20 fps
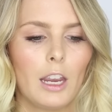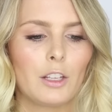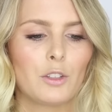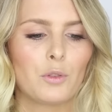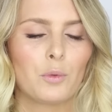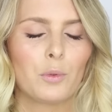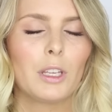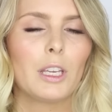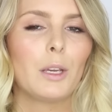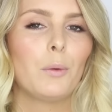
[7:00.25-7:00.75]

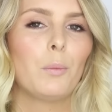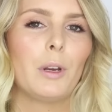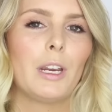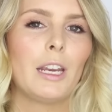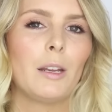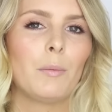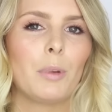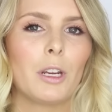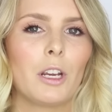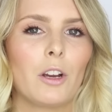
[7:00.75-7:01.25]
It's really
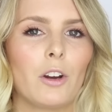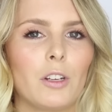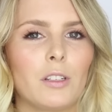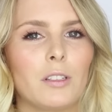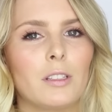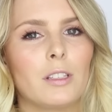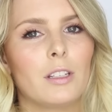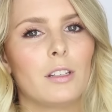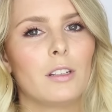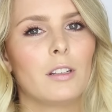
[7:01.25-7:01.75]
weird
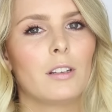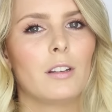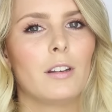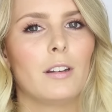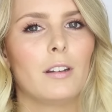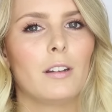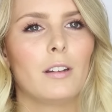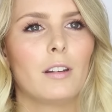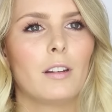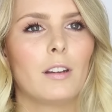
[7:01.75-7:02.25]
because
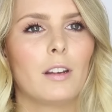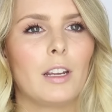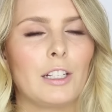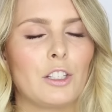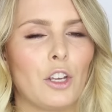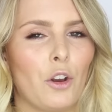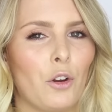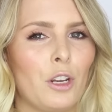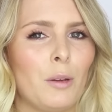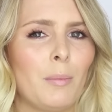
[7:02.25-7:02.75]

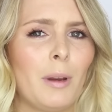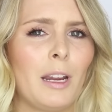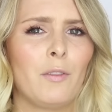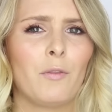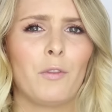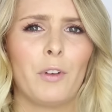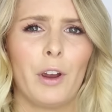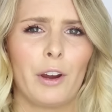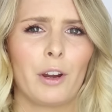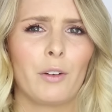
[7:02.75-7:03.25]
it's only been
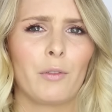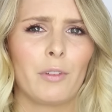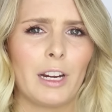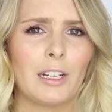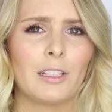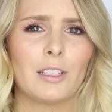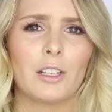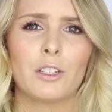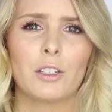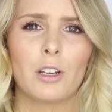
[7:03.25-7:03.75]
in very
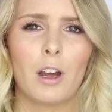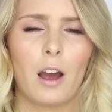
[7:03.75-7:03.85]
recent